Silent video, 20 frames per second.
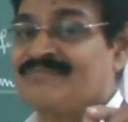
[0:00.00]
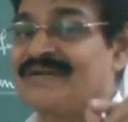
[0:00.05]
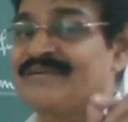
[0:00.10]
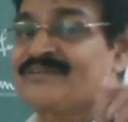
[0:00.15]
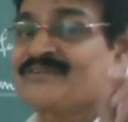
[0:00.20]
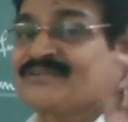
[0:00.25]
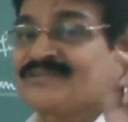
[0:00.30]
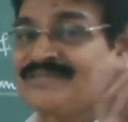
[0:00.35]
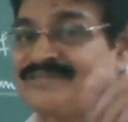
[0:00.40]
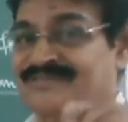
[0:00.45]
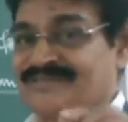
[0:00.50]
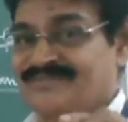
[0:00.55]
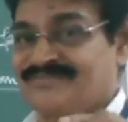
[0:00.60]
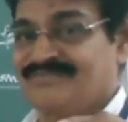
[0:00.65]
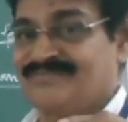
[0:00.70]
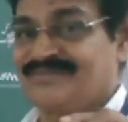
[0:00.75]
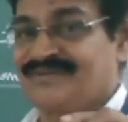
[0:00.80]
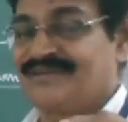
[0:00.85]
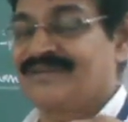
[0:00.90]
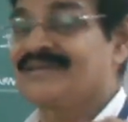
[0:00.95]

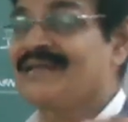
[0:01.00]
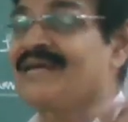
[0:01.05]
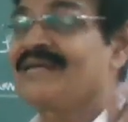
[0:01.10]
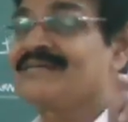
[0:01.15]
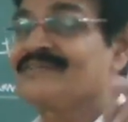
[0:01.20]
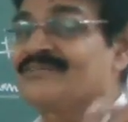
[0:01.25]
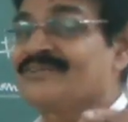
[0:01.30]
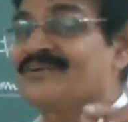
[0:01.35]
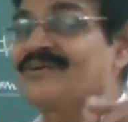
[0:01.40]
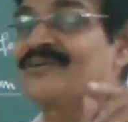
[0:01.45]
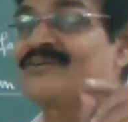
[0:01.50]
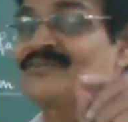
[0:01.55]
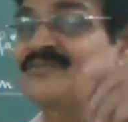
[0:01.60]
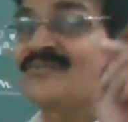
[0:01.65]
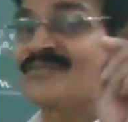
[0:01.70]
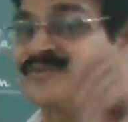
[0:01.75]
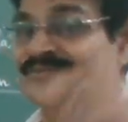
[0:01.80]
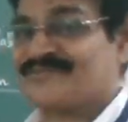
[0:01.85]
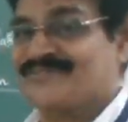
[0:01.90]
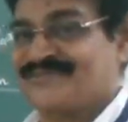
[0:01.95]
patriotism like the
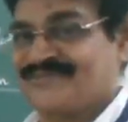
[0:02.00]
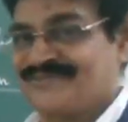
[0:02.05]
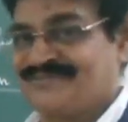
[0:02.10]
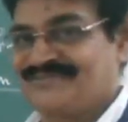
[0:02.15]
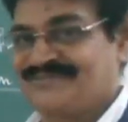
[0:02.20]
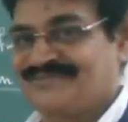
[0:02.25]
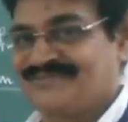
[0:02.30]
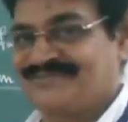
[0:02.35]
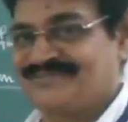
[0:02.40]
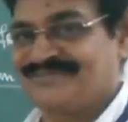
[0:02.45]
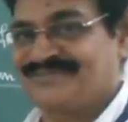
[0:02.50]
Romans.